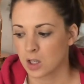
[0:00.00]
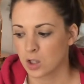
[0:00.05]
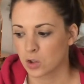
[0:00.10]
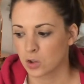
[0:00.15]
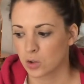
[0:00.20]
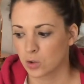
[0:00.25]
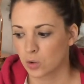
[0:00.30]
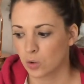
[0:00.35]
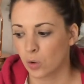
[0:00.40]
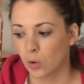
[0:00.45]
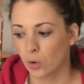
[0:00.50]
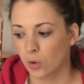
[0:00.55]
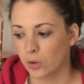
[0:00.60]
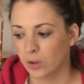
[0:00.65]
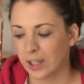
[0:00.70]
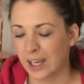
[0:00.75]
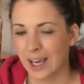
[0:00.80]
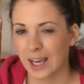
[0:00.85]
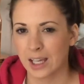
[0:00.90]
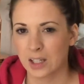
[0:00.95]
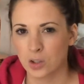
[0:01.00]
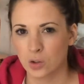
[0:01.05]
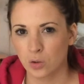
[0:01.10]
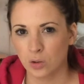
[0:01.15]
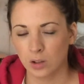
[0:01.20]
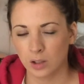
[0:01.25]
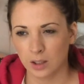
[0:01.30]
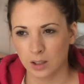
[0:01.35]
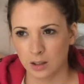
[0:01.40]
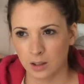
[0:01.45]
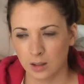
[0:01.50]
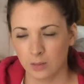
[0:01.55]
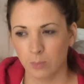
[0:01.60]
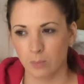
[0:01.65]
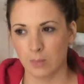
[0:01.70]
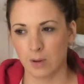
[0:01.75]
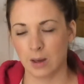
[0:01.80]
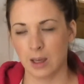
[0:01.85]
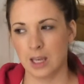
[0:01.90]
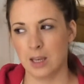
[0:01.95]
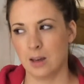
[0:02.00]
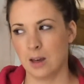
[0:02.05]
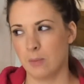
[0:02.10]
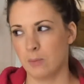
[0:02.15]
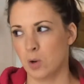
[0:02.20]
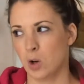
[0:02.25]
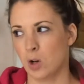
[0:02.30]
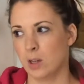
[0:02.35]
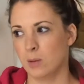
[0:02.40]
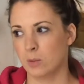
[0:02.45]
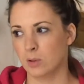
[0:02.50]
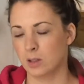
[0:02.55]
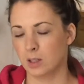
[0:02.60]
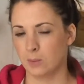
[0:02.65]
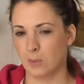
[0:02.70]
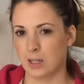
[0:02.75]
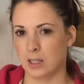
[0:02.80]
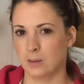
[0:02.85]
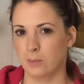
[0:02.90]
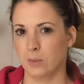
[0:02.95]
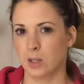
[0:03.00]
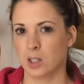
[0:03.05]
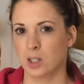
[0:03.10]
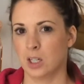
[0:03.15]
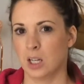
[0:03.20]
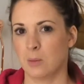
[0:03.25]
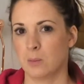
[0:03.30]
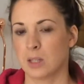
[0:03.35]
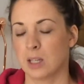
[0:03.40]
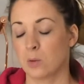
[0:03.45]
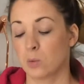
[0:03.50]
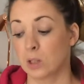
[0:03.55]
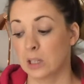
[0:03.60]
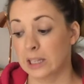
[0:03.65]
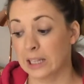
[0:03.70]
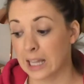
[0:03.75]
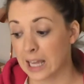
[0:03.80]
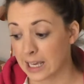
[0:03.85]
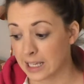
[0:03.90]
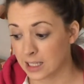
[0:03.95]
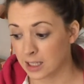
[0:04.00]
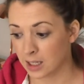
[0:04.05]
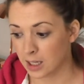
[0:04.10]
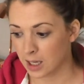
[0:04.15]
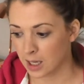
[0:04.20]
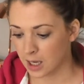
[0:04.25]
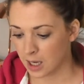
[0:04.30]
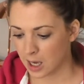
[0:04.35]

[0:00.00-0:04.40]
So yeah, I'm not able to spend as much time as I would like.